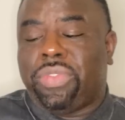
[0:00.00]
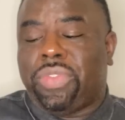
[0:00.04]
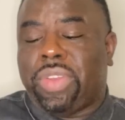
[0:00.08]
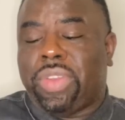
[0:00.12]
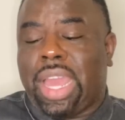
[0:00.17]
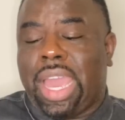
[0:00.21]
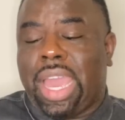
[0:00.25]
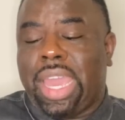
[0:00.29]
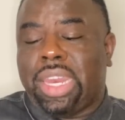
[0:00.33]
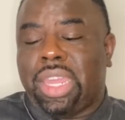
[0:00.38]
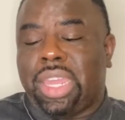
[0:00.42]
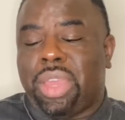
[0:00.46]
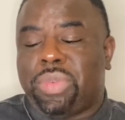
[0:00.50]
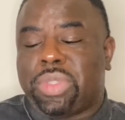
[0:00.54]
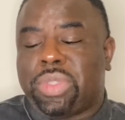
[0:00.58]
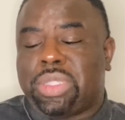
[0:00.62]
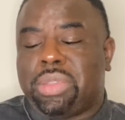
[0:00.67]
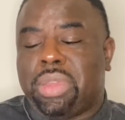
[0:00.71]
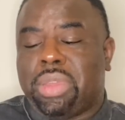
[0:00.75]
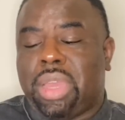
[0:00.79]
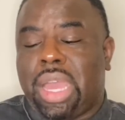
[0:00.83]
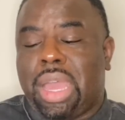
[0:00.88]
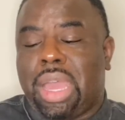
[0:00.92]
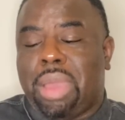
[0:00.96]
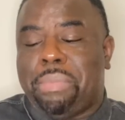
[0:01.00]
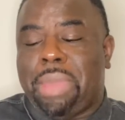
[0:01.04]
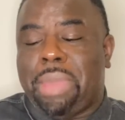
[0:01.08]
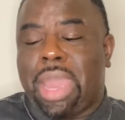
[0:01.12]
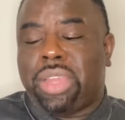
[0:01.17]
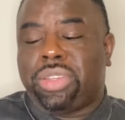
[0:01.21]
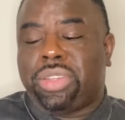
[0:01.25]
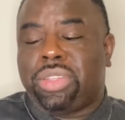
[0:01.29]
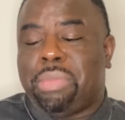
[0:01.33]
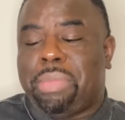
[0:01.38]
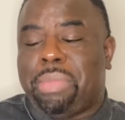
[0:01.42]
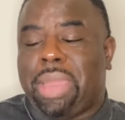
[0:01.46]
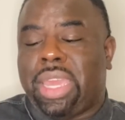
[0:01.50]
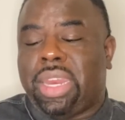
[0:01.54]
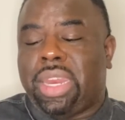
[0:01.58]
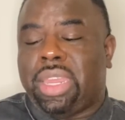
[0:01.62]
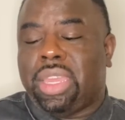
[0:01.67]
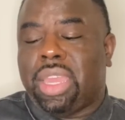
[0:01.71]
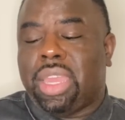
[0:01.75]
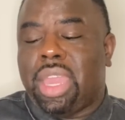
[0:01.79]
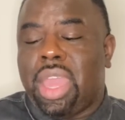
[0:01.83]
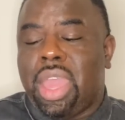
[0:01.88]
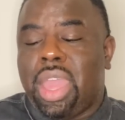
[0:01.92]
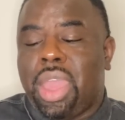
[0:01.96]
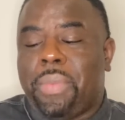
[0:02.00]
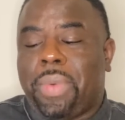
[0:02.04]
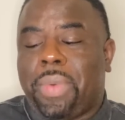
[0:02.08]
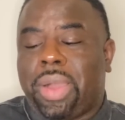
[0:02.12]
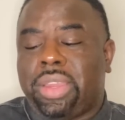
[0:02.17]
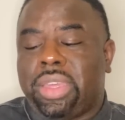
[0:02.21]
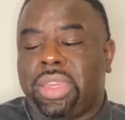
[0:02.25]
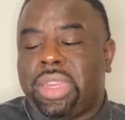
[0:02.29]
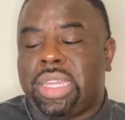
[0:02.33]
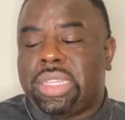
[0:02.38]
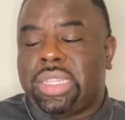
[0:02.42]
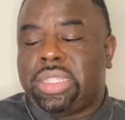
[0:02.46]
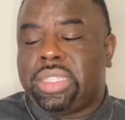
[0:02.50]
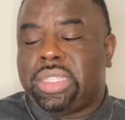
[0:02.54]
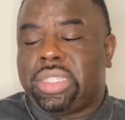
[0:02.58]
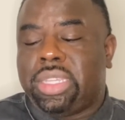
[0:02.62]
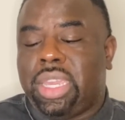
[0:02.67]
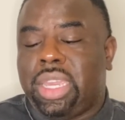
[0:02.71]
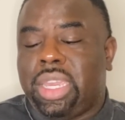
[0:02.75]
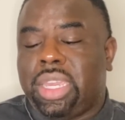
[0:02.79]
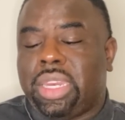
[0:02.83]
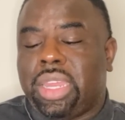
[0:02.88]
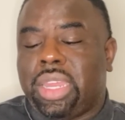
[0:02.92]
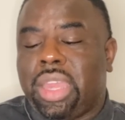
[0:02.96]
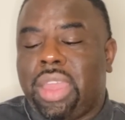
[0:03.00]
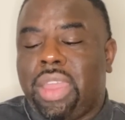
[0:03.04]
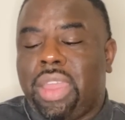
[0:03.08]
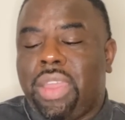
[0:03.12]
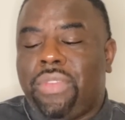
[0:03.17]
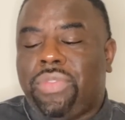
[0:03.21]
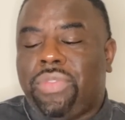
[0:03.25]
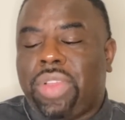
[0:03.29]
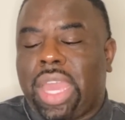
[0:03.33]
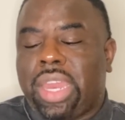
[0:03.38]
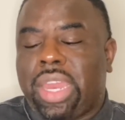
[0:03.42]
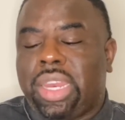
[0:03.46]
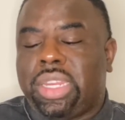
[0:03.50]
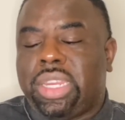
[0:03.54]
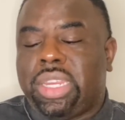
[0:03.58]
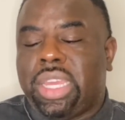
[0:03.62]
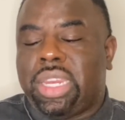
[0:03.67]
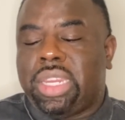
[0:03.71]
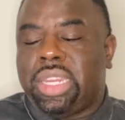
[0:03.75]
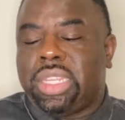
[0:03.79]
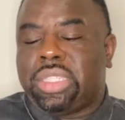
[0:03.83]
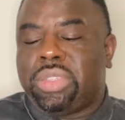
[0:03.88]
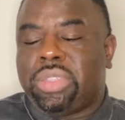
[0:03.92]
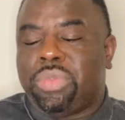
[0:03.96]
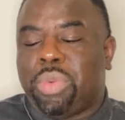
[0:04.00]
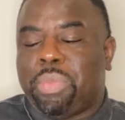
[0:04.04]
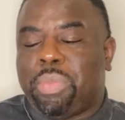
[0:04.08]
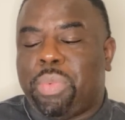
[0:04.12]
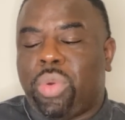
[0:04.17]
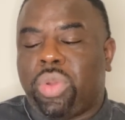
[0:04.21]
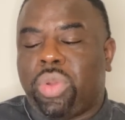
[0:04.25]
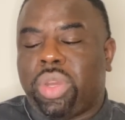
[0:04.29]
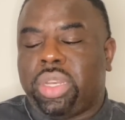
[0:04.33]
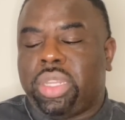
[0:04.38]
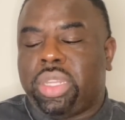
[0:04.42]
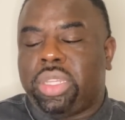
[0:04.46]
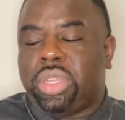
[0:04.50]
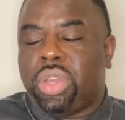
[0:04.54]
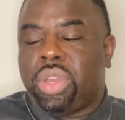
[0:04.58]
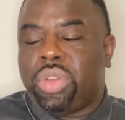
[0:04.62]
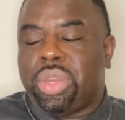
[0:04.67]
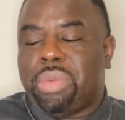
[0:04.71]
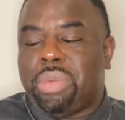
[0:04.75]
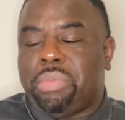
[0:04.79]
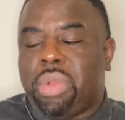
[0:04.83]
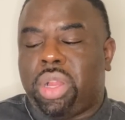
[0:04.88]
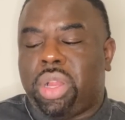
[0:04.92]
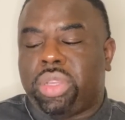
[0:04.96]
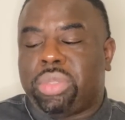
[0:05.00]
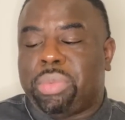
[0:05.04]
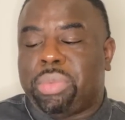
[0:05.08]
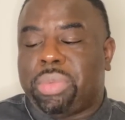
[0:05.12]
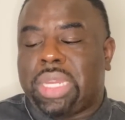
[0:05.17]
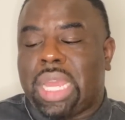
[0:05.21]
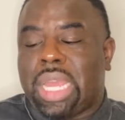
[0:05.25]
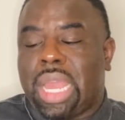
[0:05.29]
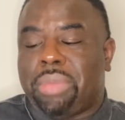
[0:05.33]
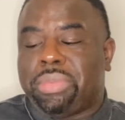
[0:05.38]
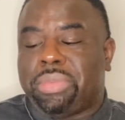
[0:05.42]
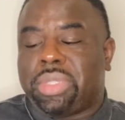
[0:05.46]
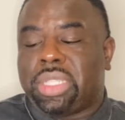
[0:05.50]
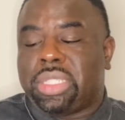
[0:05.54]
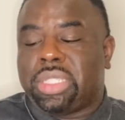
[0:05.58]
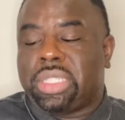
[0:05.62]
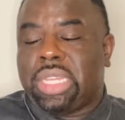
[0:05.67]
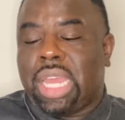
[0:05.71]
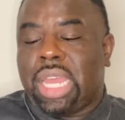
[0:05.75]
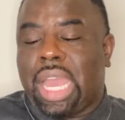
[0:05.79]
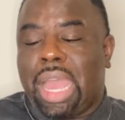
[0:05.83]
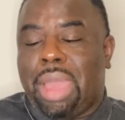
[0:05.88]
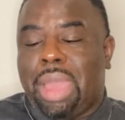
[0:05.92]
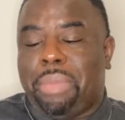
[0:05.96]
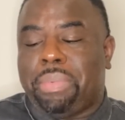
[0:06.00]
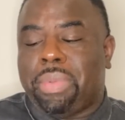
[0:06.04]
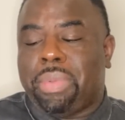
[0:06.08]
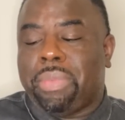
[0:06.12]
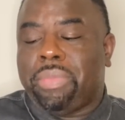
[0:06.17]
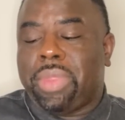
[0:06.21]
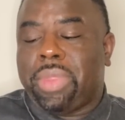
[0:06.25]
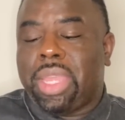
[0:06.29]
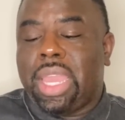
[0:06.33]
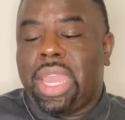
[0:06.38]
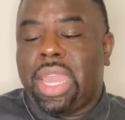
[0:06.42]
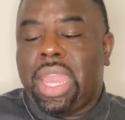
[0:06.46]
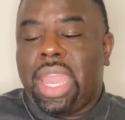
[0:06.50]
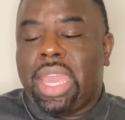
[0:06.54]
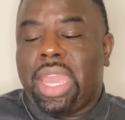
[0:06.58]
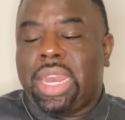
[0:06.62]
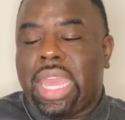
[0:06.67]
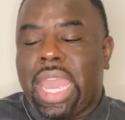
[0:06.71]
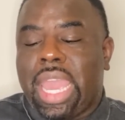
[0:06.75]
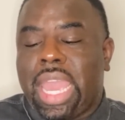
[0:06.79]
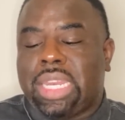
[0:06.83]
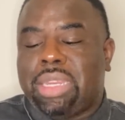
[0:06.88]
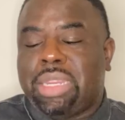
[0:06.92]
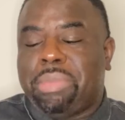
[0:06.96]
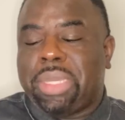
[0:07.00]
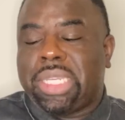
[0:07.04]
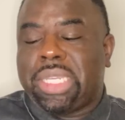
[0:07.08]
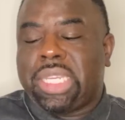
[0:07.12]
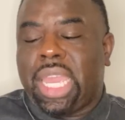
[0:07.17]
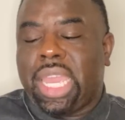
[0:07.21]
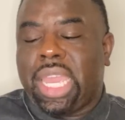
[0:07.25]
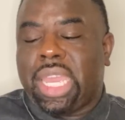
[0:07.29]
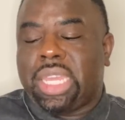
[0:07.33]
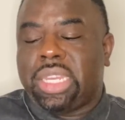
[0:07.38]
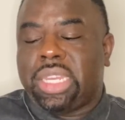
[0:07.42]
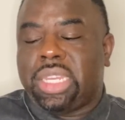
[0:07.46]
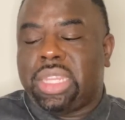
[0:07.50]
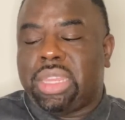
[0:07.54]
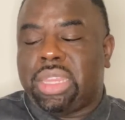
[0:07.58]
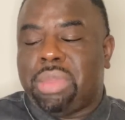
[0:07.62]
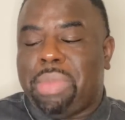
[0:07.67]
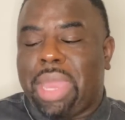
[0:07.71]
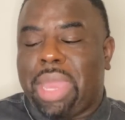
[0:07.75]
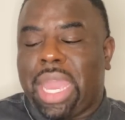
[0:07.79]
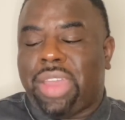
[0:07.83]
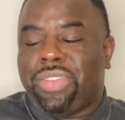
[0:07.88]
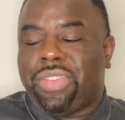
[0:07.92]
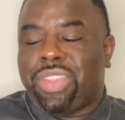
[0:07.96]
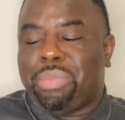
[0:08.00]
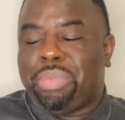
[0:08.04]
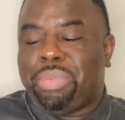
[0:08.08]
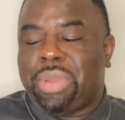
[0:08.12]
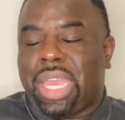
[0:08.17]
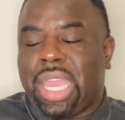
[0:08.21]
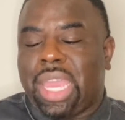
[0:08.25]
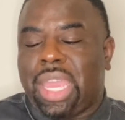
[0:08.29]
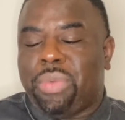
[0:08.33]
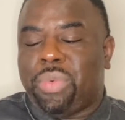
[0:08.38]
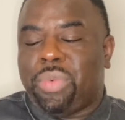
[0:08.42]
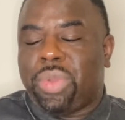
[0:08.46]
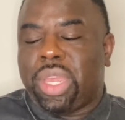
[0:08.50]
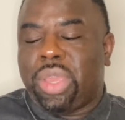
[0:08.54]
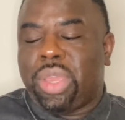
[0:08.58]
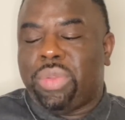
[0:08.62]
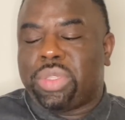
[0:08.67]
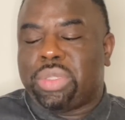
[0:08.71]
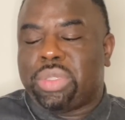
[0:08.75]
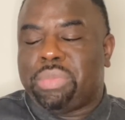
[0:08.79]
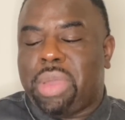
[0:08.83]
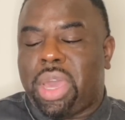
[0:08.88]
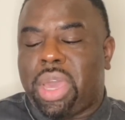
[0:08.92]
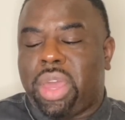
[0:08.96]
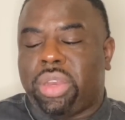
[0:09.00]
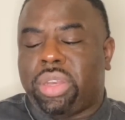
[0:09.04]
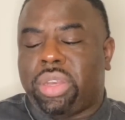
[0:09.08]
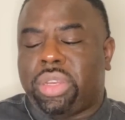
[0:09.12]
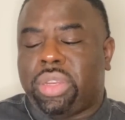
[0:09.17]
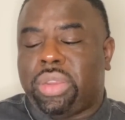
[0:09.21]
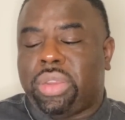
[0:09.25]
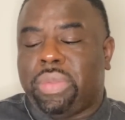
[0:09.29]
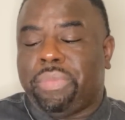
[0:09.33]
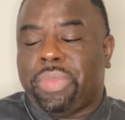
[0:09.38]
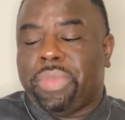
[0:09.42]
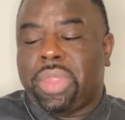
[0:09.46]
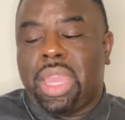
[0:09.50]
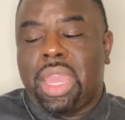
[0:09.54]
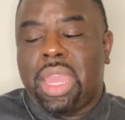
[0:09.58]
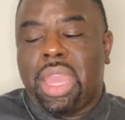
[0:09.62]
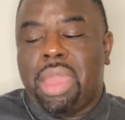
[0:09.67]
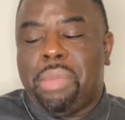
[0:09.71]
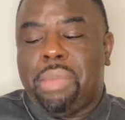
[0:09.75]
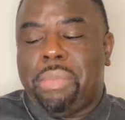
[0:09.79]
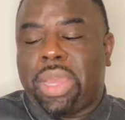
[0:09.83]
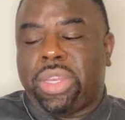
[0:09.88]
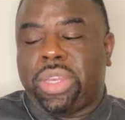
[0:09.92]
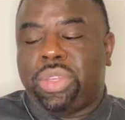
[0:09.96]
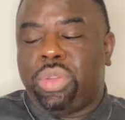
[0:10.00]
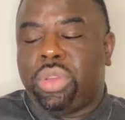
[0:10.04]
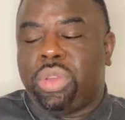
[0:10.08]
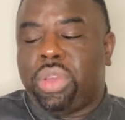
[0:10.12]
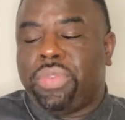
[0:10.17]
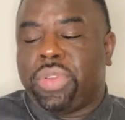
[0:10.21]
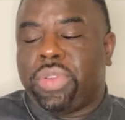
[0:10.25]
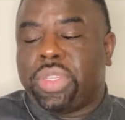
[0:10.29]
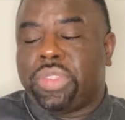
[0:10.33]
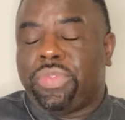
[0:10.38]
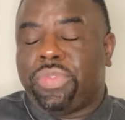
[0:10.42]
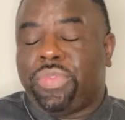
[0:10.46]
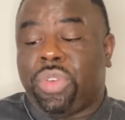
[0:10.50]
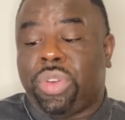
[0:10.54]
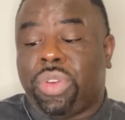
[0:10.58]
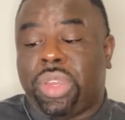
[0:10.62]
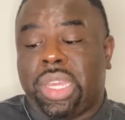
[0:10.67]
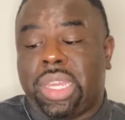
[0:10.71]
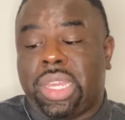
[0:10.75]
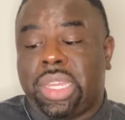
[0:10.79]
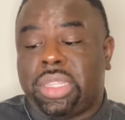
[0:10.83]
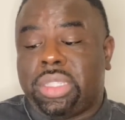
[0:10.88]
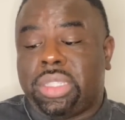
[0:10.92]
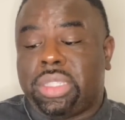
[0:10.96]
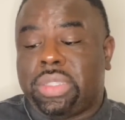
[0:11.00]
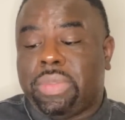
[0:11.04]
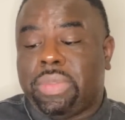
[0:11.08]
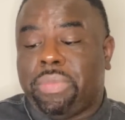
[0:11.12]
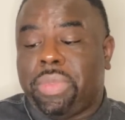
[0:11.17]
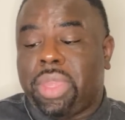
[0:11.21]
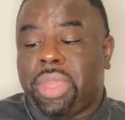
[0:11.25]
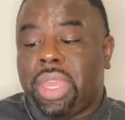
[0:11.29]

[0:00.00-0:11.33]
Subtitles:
flight and was masturbating while in his seat. Flight attendants reportedly told him multiple times to stop and had to be taken to the back of the plane where he was monitored by two of his friends.